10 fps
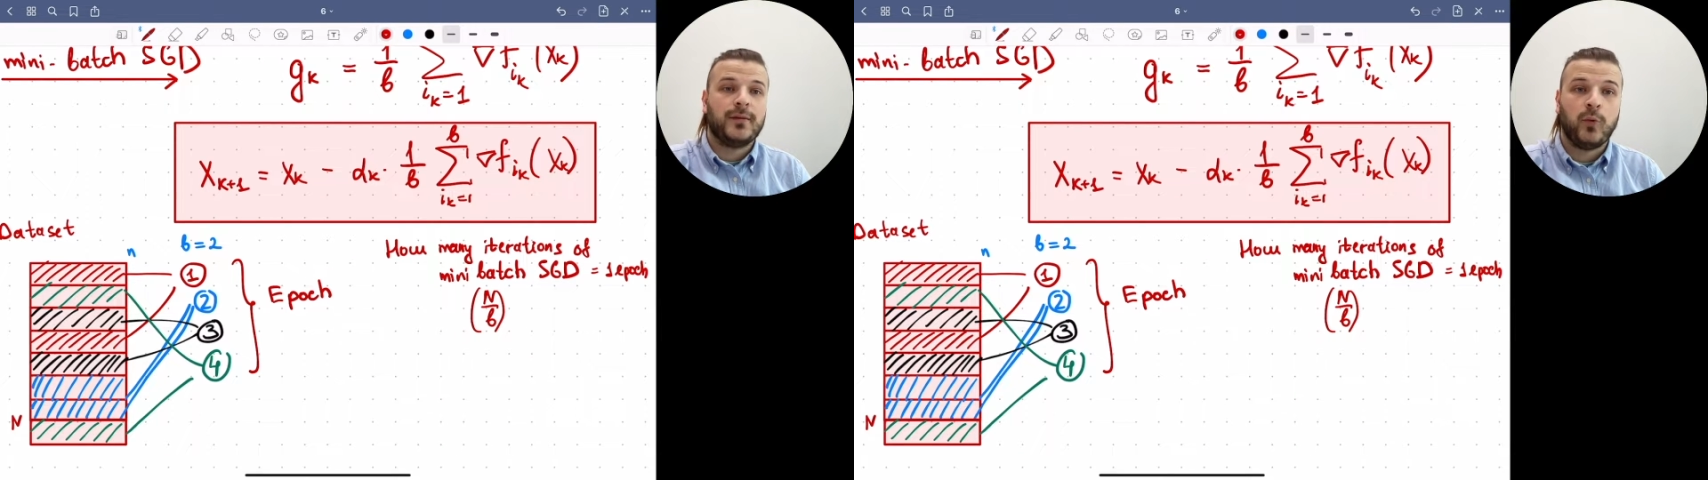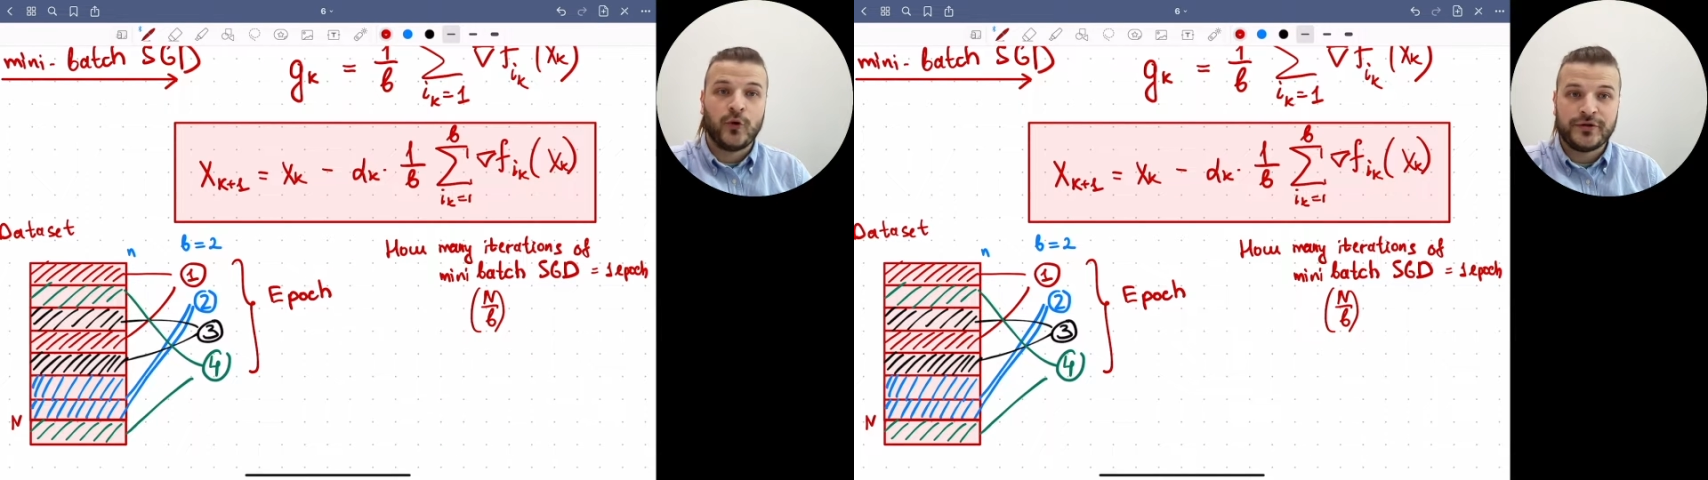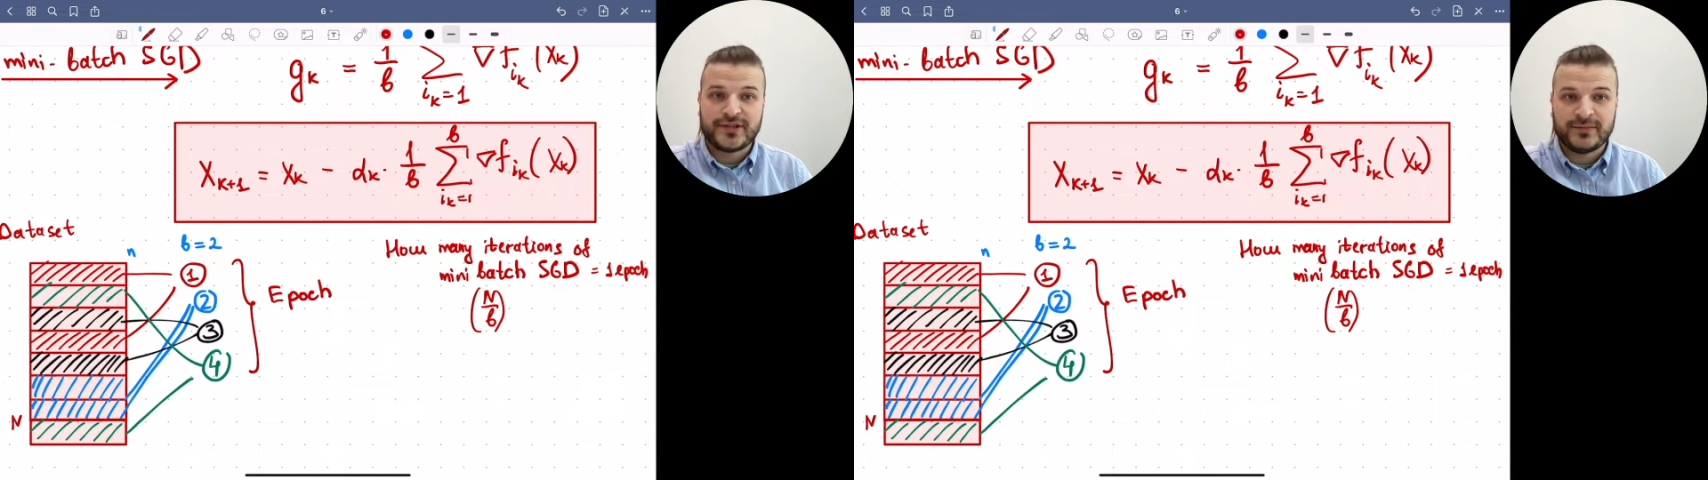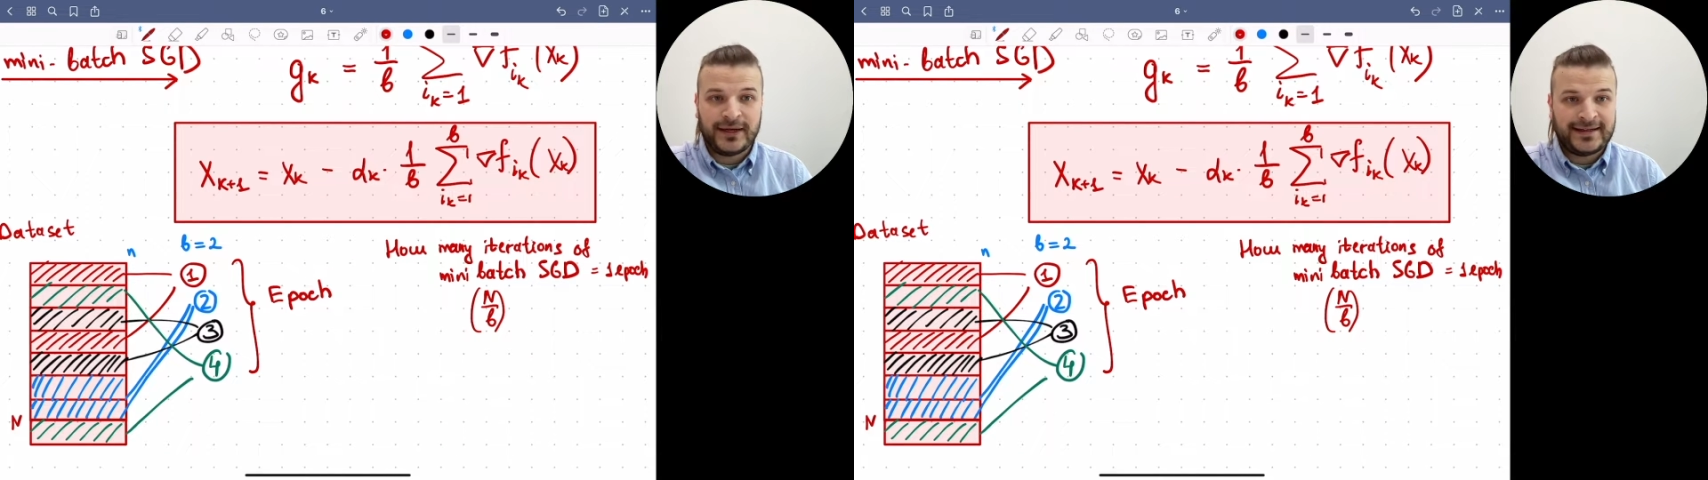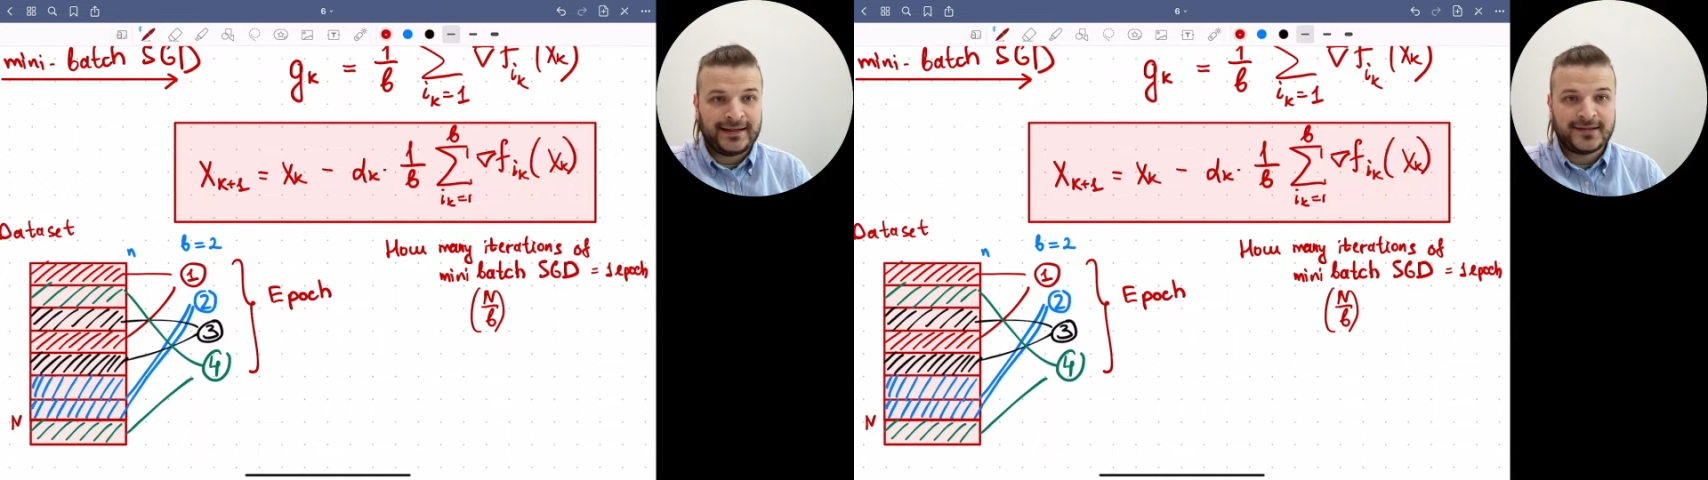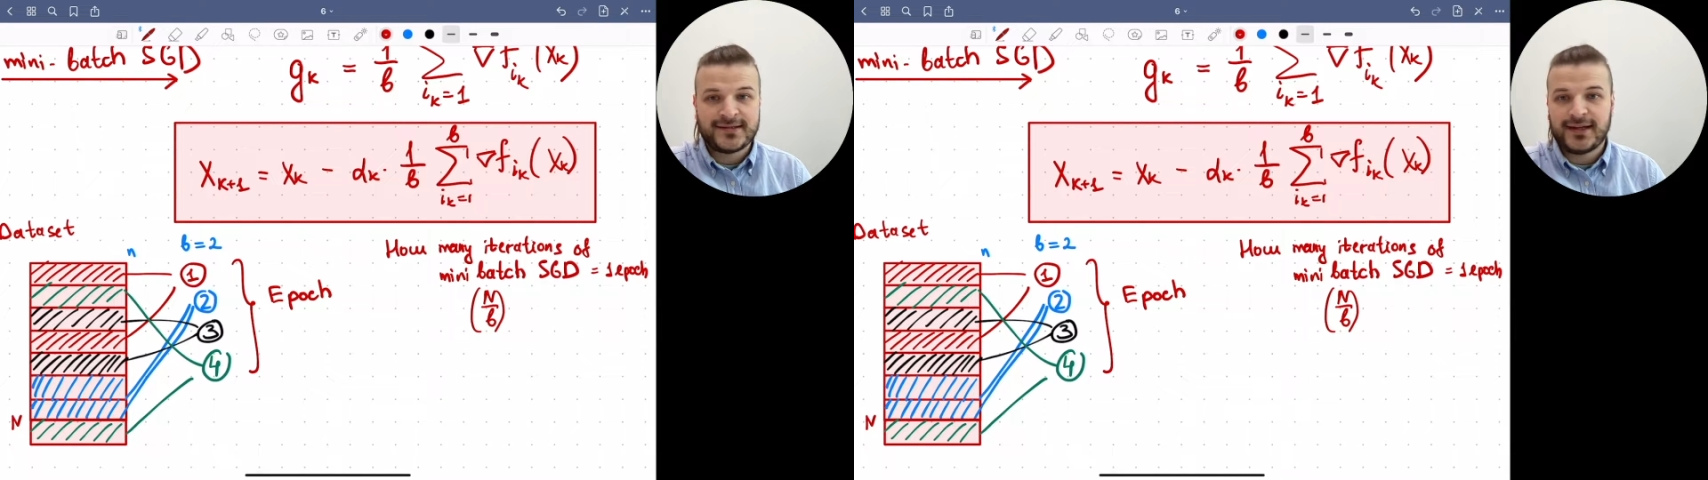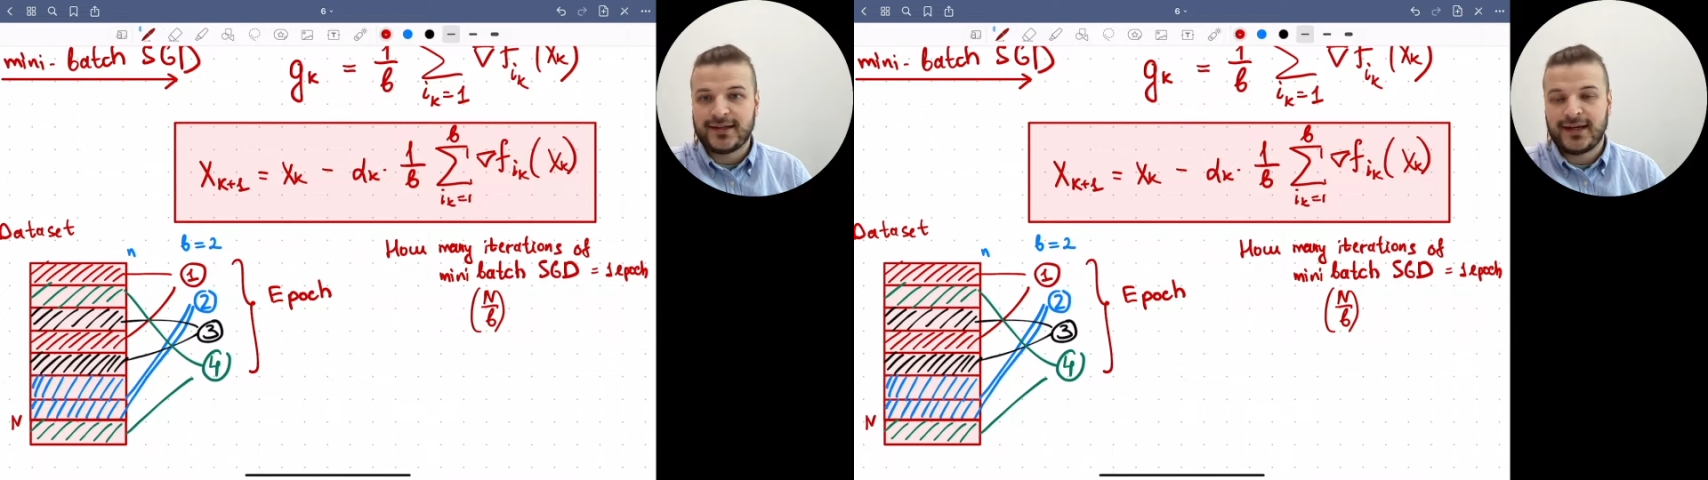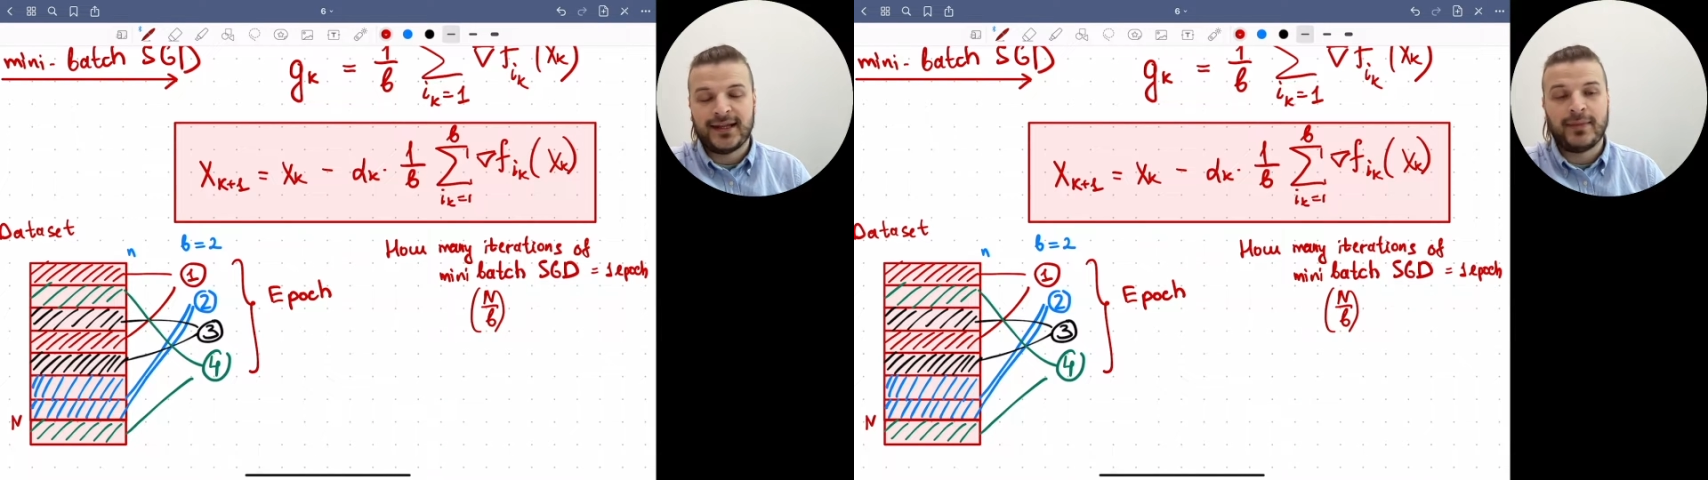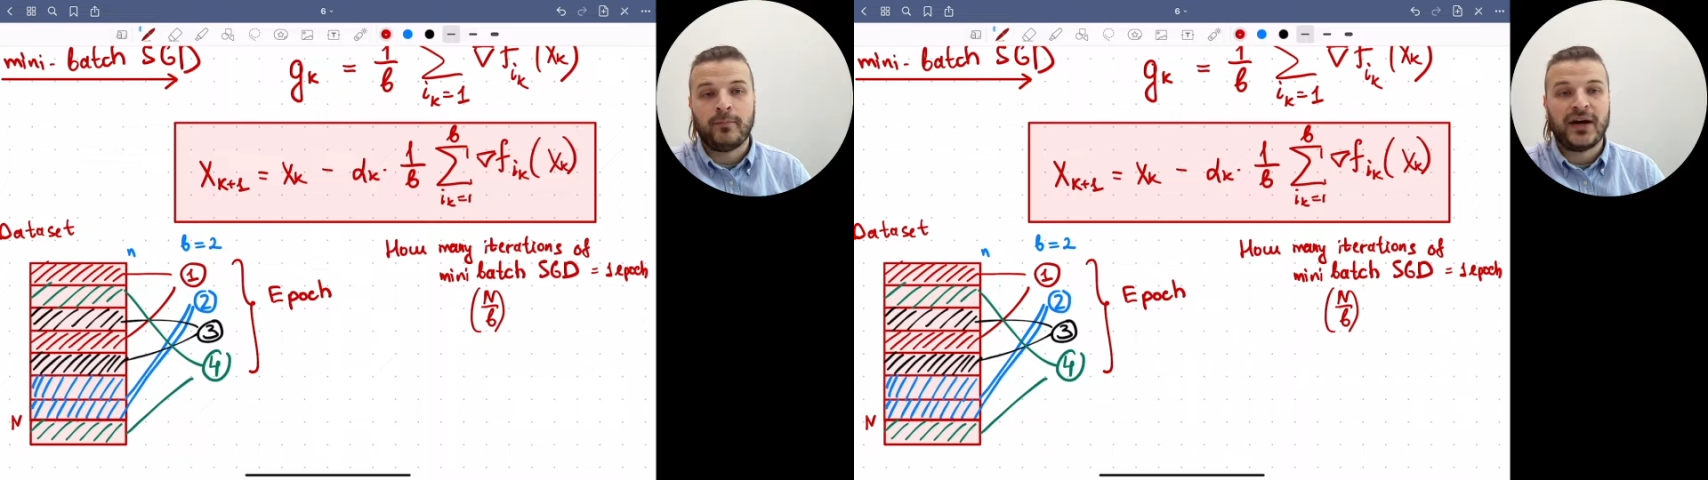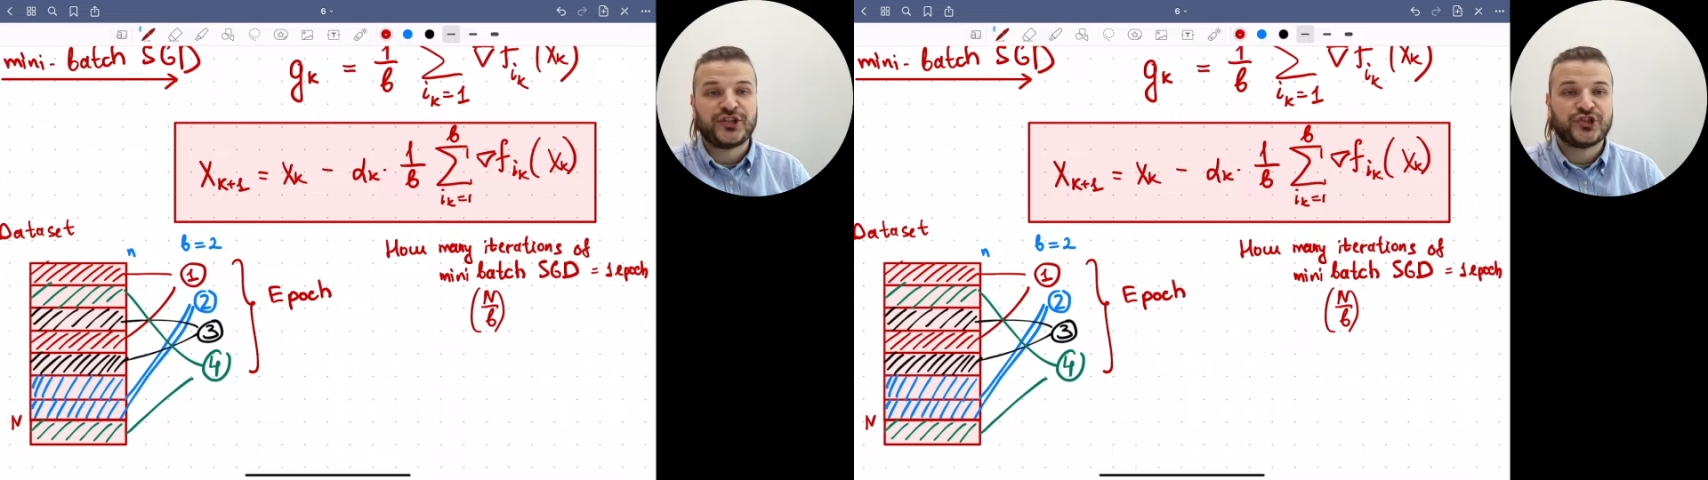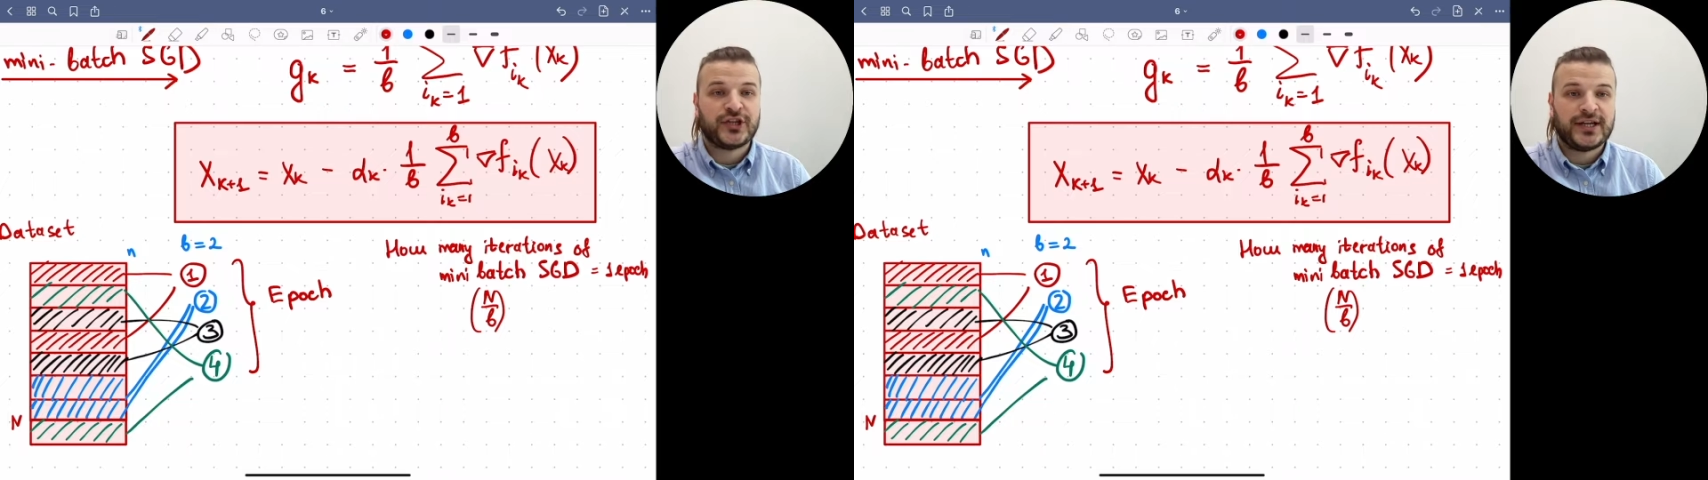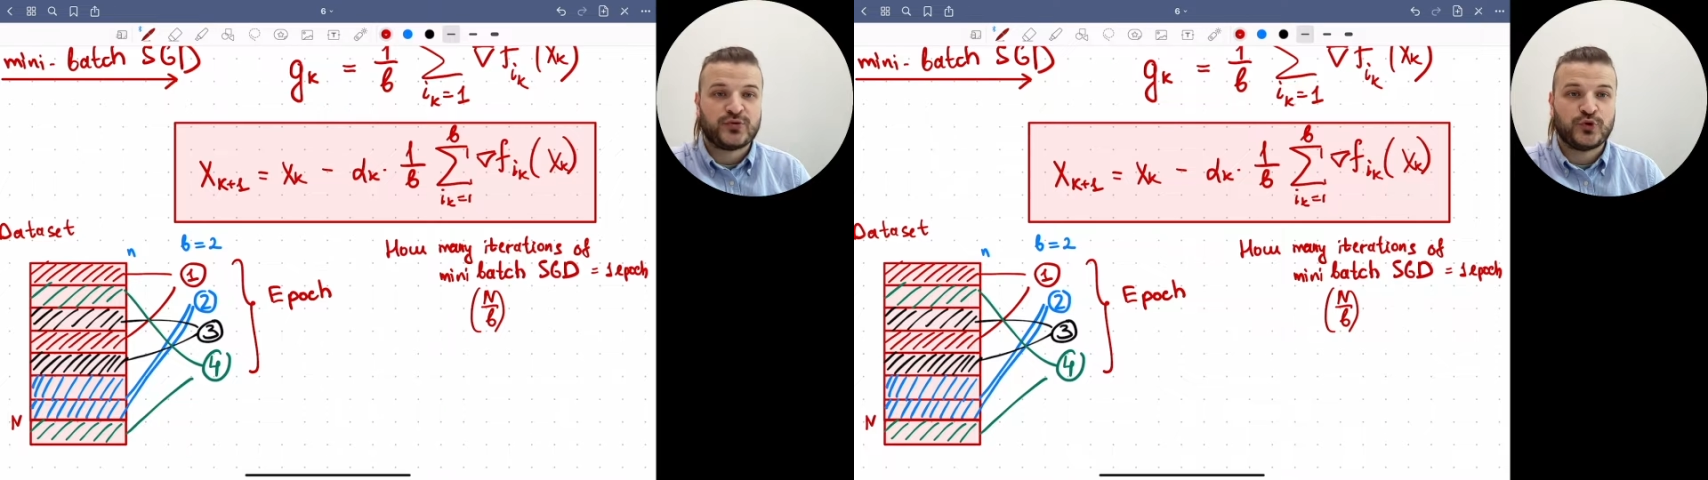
points in my data set and batch size,